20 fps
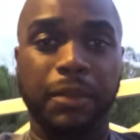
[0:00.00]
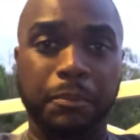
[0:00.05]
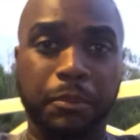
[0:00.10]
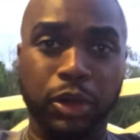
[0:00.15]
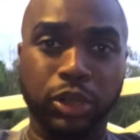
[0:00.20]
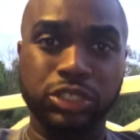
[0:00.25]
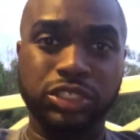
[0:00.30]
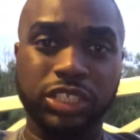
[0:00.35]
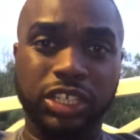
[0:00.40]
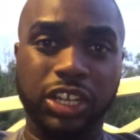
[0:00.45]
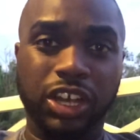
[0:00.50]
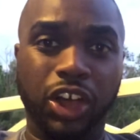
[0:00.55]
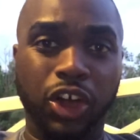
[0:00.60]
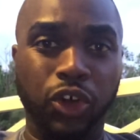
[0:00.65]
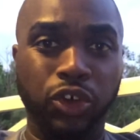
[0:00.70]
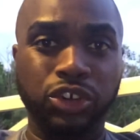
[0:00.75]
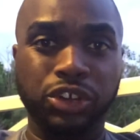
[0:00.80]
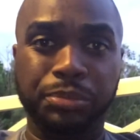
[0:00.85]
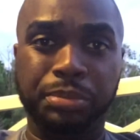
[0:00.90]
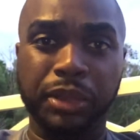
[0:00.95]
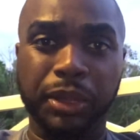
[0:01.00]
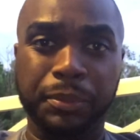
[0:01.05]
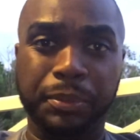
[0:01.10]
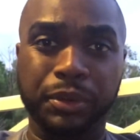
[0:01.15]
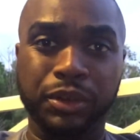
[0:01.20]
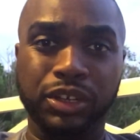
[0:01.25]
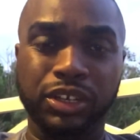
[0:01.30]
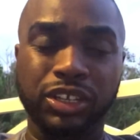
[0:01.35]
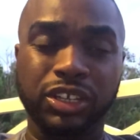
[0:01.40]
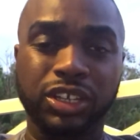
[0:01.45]
most of the older
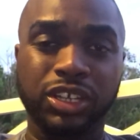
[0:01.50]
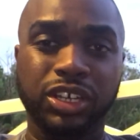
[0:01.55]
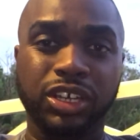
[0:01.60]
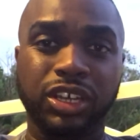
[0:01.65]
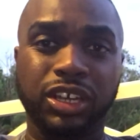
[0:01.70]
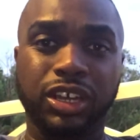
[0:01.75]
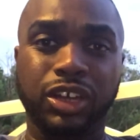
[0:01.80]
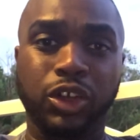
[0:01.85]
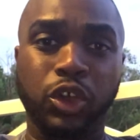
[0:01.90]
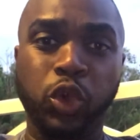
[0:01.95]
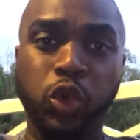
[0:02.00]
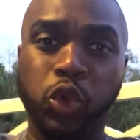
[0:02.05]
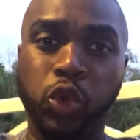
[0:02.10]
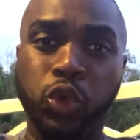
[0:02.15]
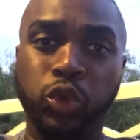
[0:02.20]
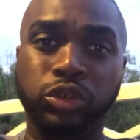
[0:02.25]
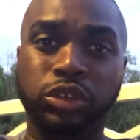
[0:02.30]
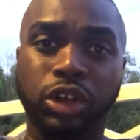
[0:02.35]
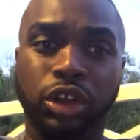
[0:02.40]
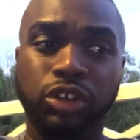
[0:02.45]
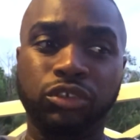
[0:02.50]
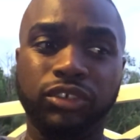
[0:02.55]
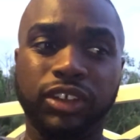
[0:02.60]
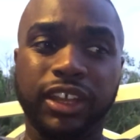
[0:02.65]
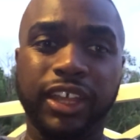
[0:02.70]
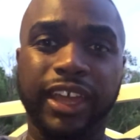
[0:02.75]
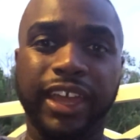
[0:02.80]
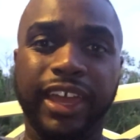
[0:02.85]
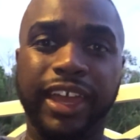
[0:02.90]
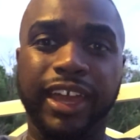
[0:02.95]
people who don't
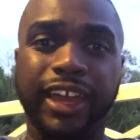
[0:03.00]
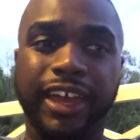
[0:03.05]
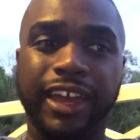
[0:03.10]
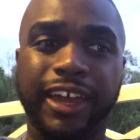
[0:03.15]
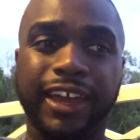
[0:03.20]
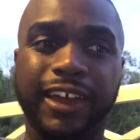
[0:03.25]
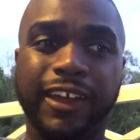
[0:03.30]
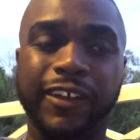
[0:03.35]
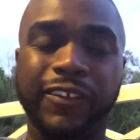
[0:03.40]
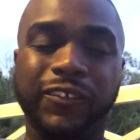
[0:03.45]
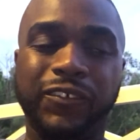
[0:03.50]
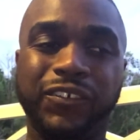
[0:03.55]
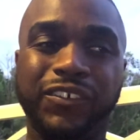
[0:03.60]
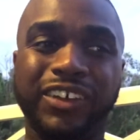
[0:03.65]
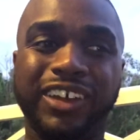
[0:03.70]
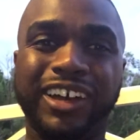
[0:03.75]
really have,